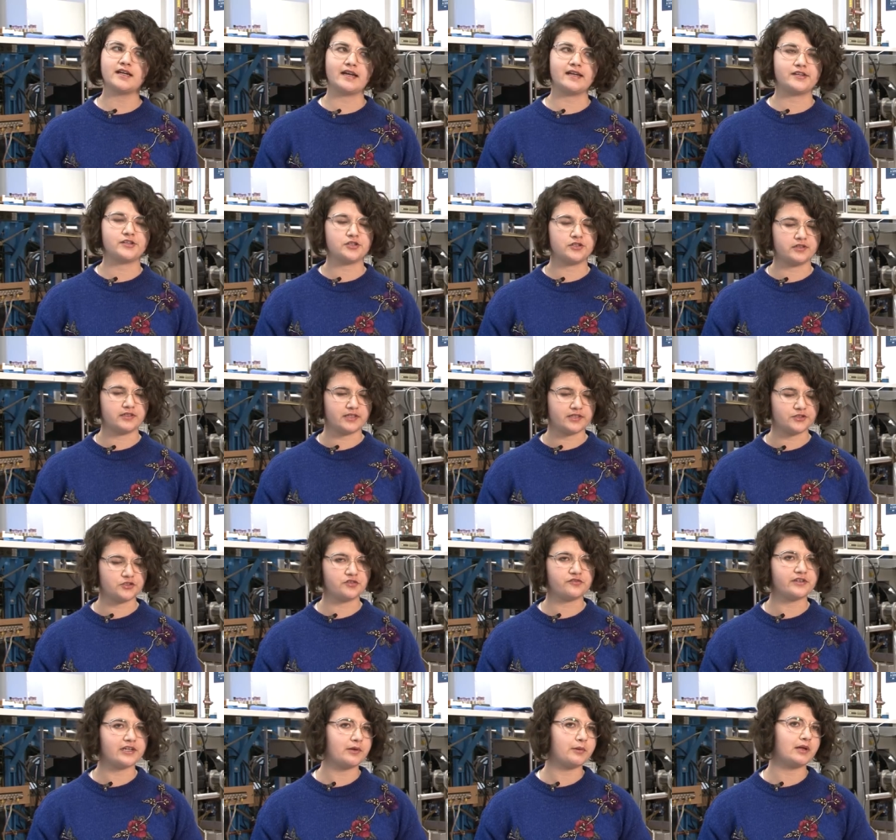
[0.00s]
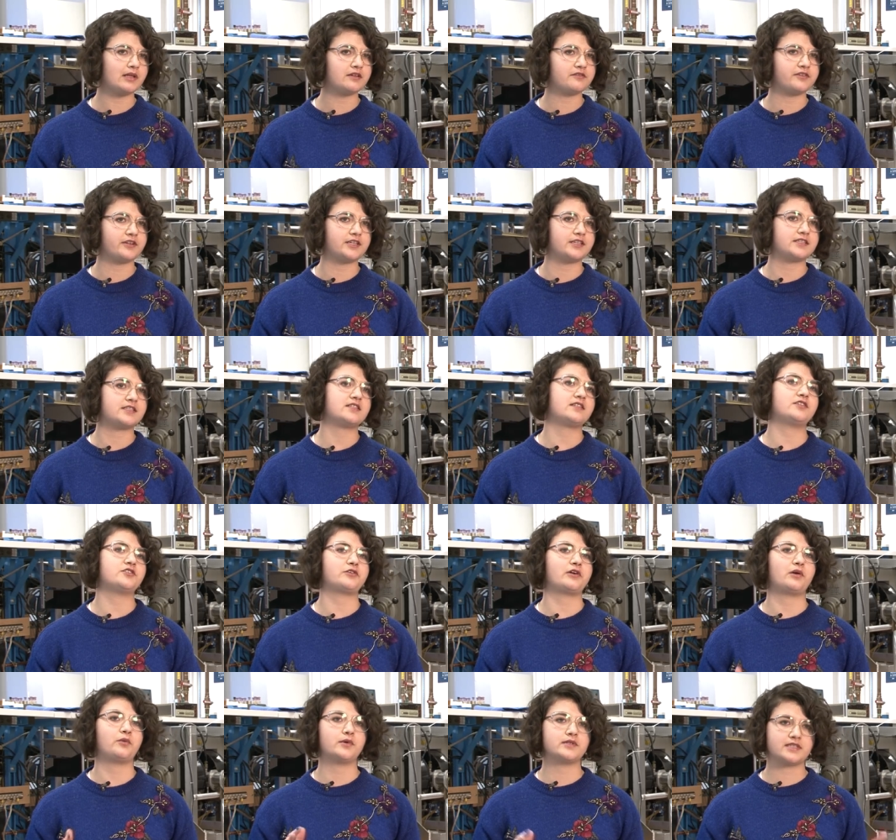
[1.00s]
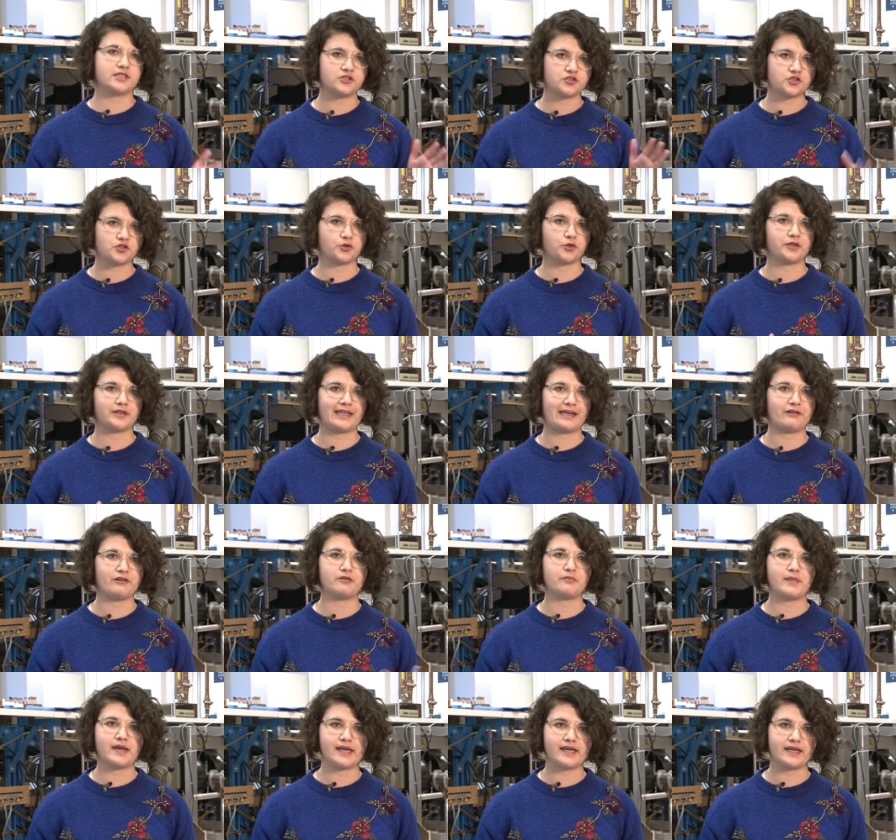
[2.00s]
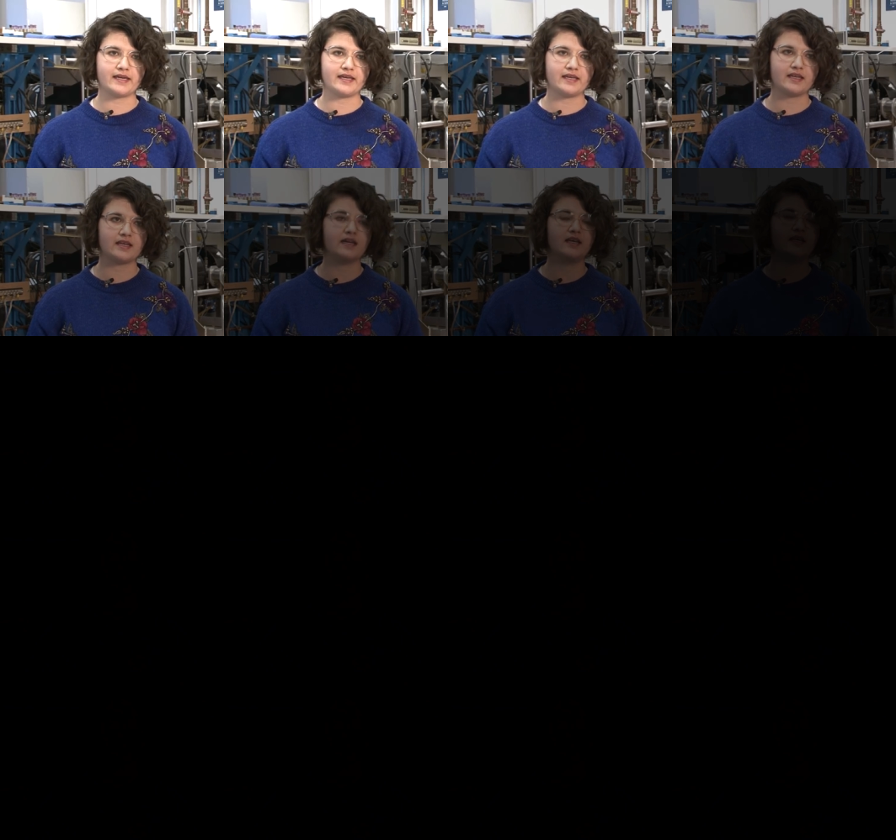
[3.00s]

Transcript: I didn't do very well at first, so I wasn't sure that I would make it.